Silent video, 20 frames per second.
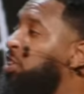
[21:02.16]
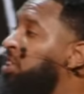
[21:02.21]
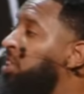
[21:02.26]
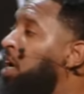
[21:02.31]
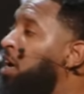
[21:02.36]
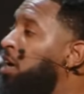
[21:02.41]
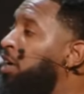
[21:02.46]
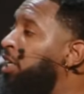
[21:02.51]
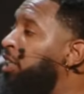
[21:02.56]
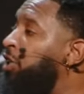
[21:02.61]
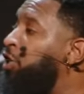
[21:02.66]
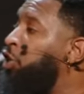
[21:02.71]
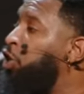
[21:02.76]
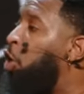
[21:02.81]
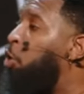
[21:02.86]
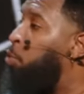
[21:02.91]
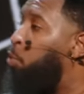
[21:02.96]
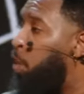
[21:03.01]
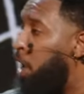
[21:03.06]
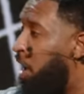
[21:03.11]
son so
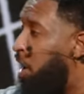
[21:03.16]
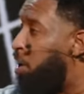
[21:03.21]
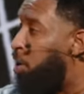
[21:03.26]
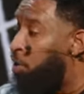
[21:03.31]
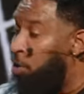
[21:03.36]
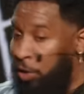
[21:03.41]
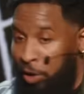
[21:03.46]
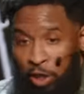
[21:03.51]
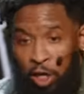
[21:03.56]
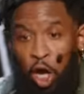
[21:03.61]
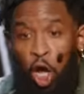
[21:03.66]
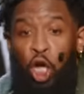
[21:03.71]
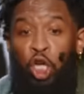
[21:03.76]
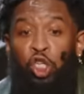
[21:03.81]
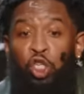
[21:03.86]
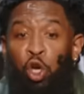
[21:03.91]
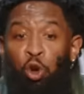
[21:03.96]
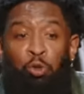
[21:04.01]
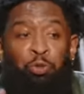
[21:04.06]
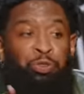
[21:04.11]
well,
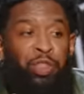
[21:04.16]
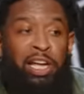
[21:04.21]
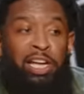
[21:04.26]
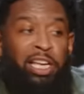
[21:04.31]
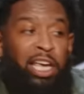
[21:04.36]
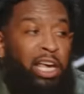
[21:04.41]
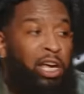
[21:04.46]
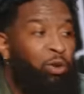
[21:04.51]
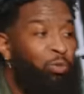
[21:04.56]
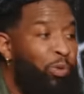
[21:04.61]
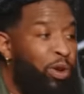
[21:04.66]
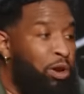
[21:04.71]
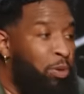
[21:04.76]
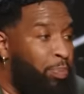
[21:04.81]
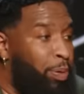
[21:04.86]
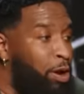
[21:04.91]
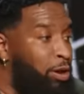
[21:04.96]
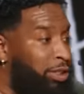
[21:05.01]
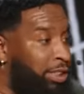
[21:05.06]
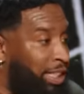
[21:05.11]
you think he a real
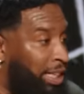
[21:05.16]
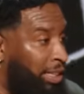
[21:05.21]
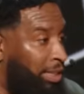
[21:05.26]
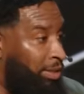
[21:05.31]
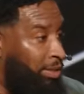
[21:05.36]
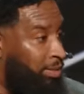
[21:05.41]
person.